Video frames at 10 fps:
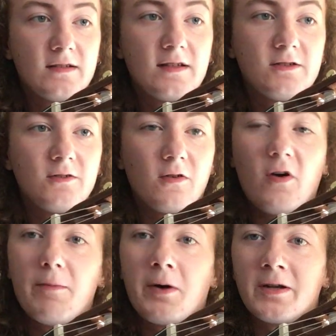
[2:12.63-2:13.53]
digital
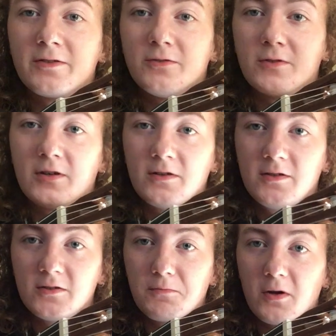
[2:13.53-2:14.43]
clip-on tuner,
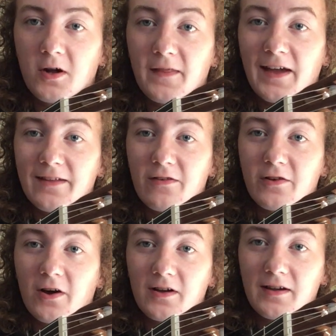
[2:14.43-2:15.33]
you just put it on the
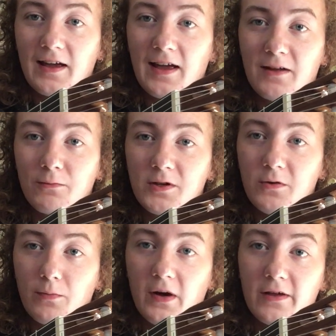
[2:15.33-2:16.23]
headstock, and when
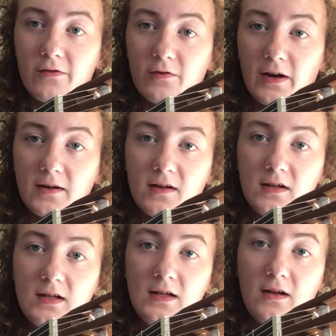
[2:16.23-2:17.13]
you play a string,
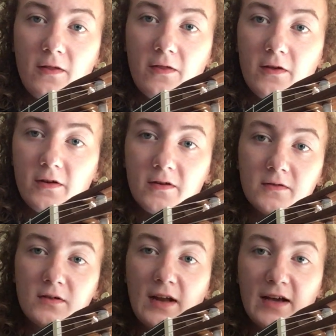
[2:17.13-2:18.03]
the
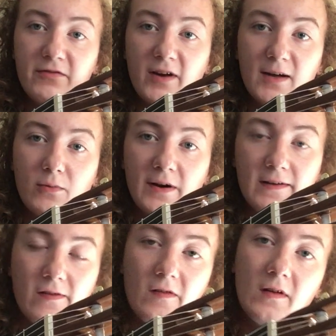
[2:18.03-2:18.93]
neck
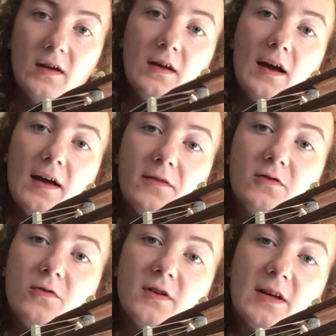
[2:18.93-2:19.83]
vibrates, and the
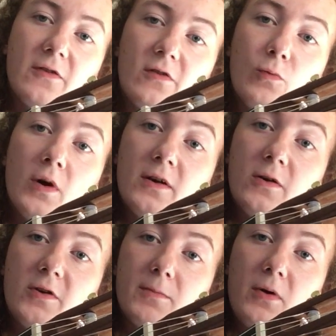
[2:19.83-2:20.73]
tuner tells you what
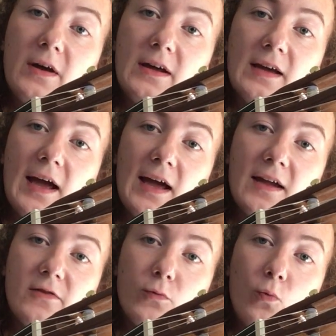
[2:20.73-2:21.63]
note you're playing
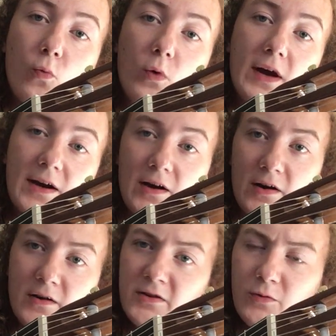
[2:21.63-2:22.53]
and
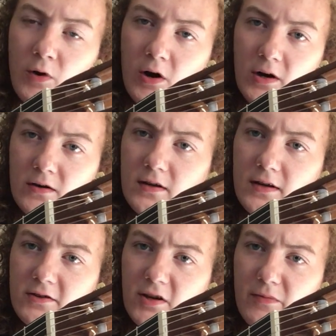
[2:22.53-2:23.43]
where you are
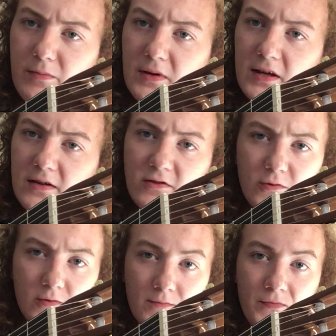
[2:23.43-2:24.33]
in terms of being in
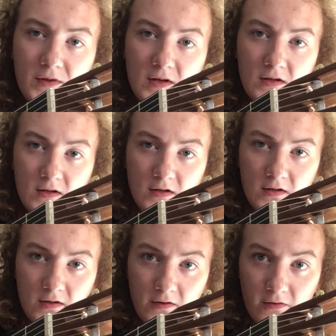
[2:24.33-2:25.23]

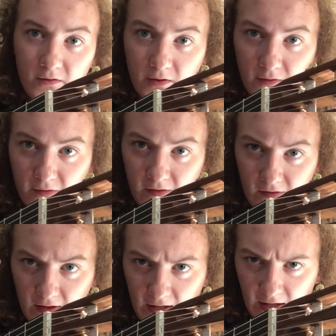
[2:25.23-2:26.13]
tune. So you notice this
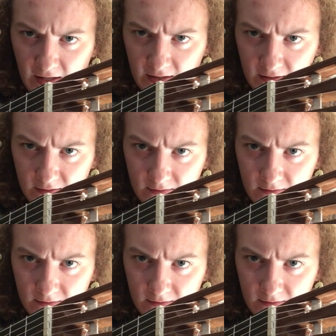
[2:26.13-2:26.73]
A